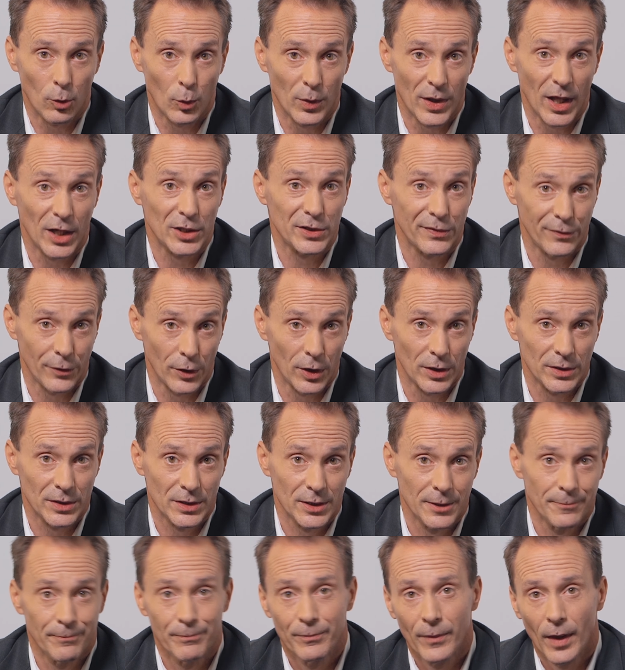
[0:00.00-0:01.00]
with us
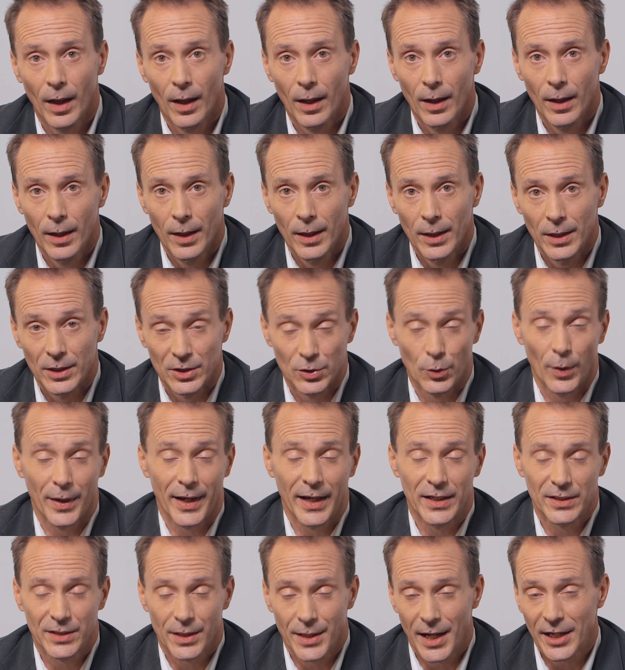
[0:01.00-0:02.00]
first. So I
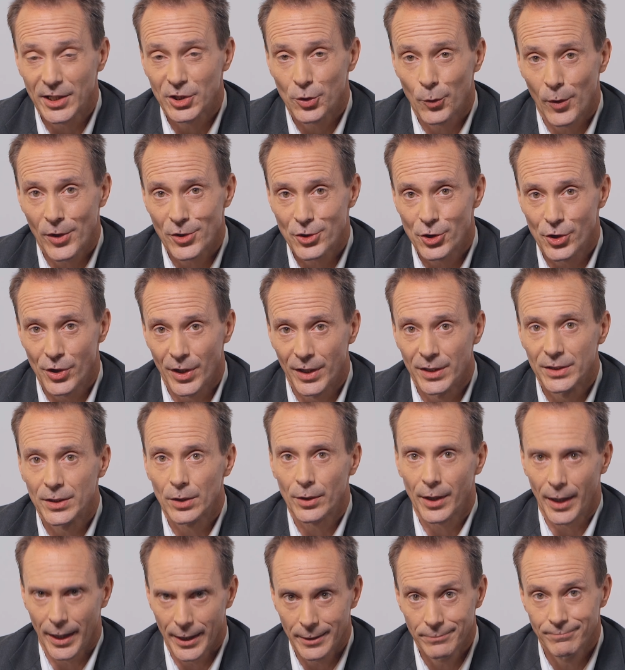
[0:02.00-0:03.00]
guess the next question is,
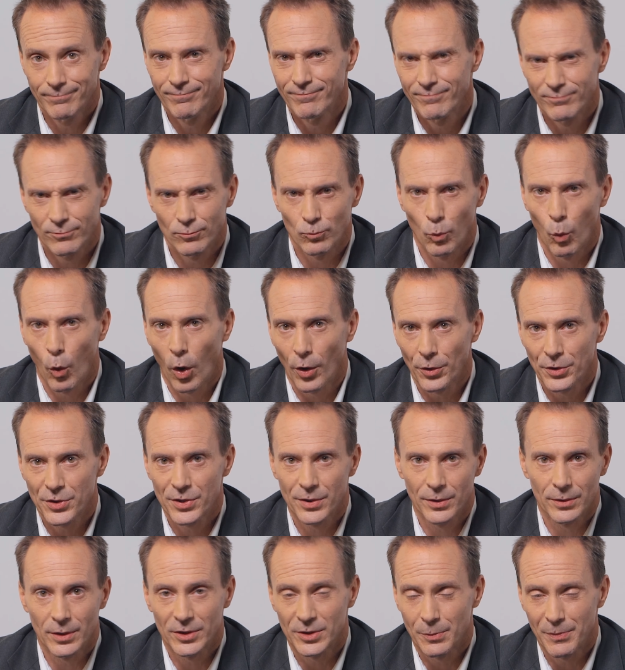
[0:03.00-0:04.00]
okay, what
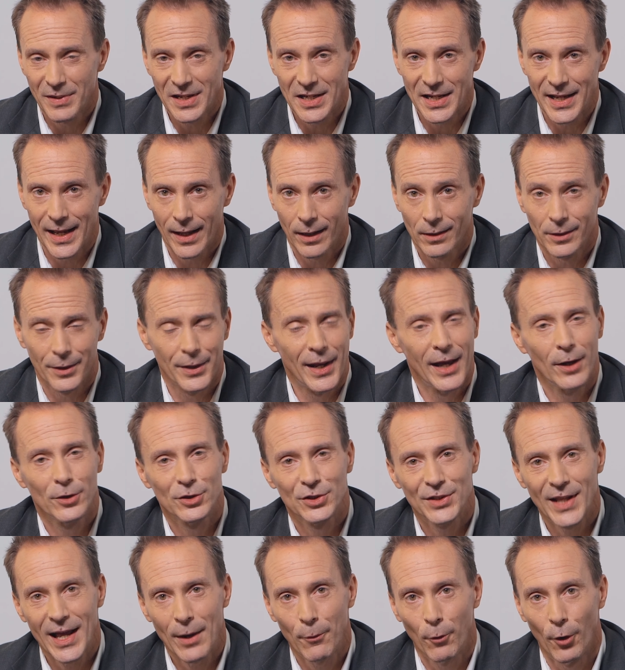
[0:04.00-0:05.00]
is a PDL and how
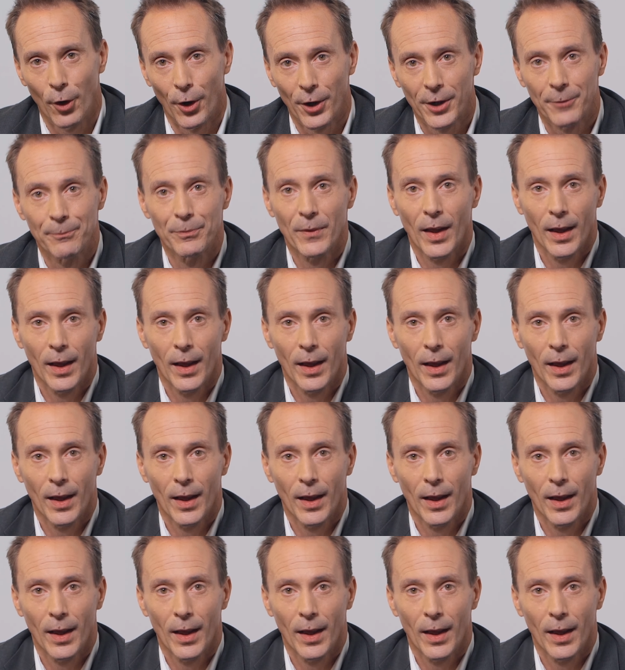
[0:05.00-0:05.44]
does that work?